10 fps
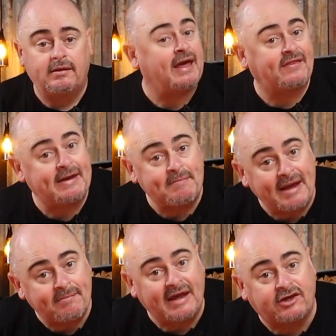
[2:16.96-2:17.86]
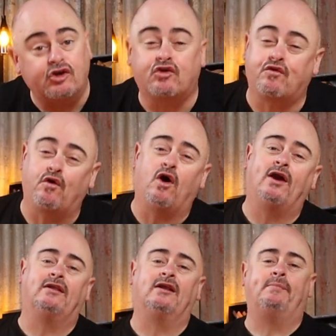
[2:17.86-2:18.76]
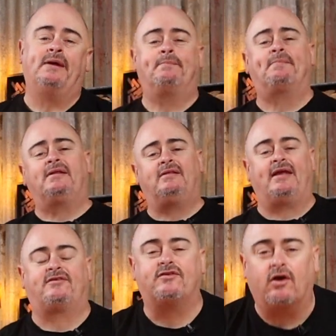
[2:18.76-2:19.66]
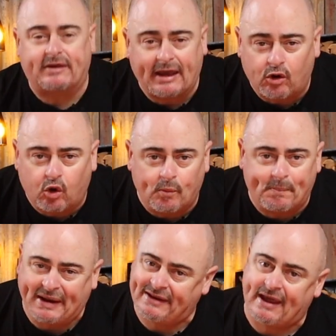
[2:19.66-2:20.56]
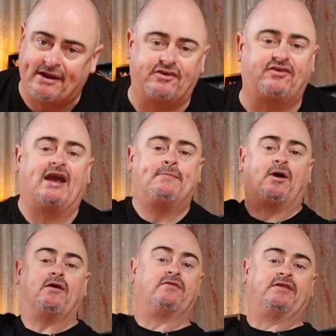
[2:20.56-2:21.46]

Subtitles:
Now, they may make you cry a little bit, but let's not get all bent out of shape over